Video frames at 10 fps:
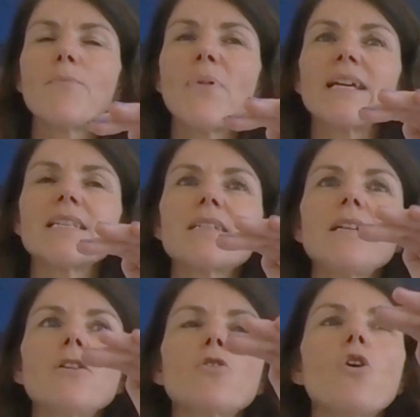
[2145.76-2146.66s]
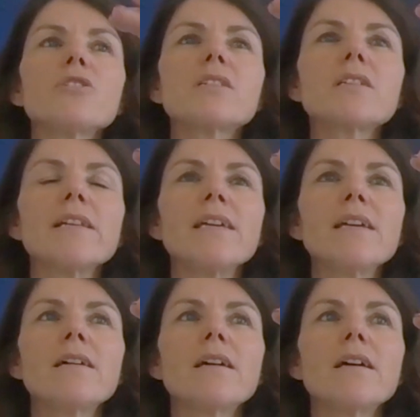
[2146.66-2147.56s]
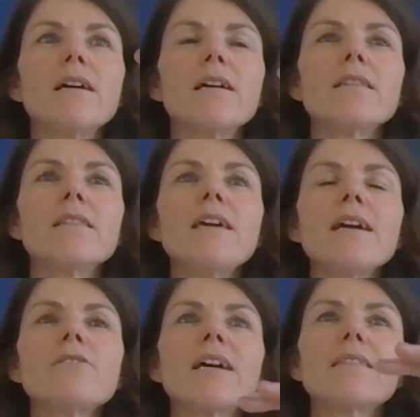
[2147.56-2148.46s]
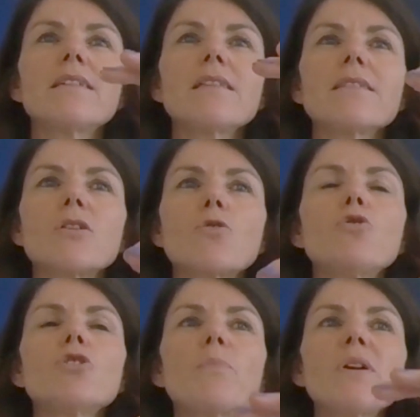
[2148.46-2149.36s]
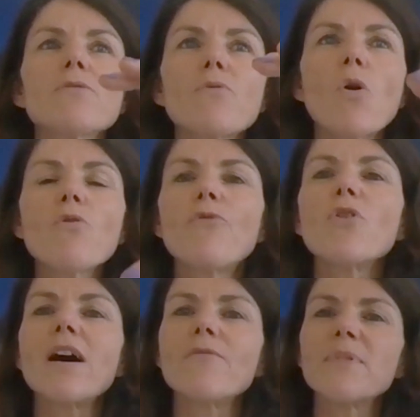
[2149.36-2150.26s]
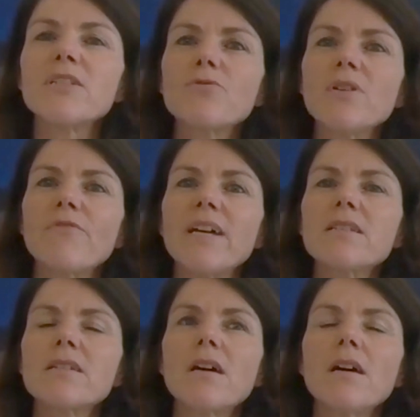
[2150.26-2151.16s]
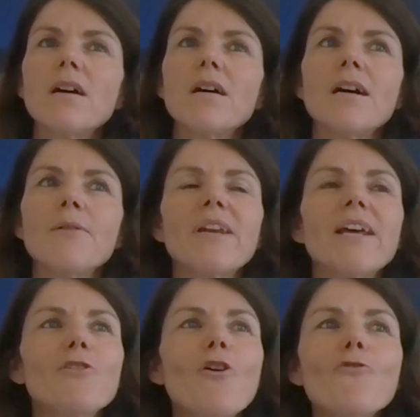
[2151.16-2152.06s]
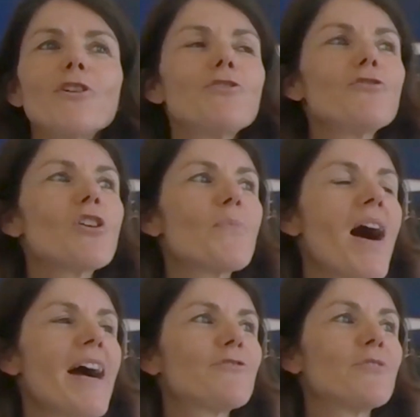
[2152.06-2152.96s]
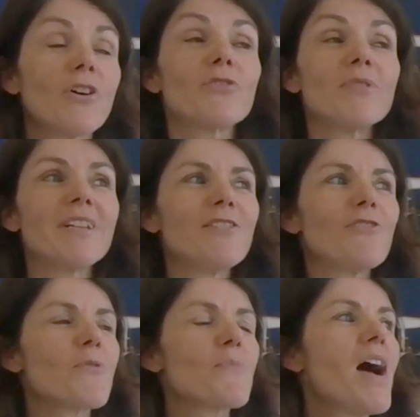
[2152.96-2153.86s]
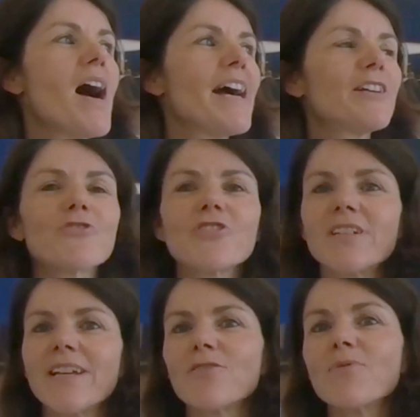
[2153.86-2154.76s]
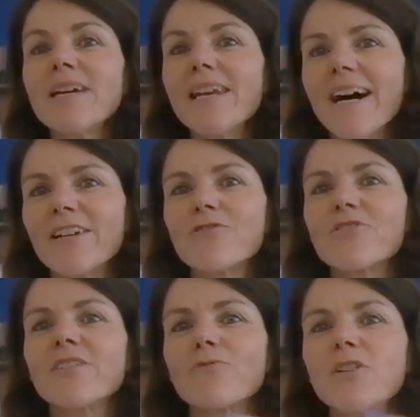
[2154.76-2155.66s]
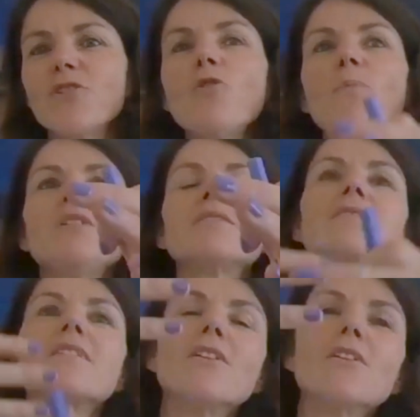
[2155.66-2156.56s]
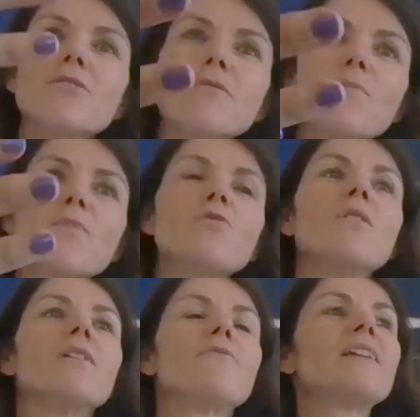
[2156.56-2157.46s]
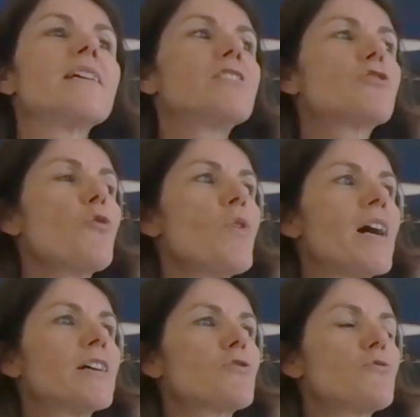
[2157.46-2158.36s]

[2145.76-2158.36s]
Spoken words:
but are still costly, there I think there could be a role for governments to invest. I mean, I know in Europe, hydrogen and green hydrogen, renewables, wind and solar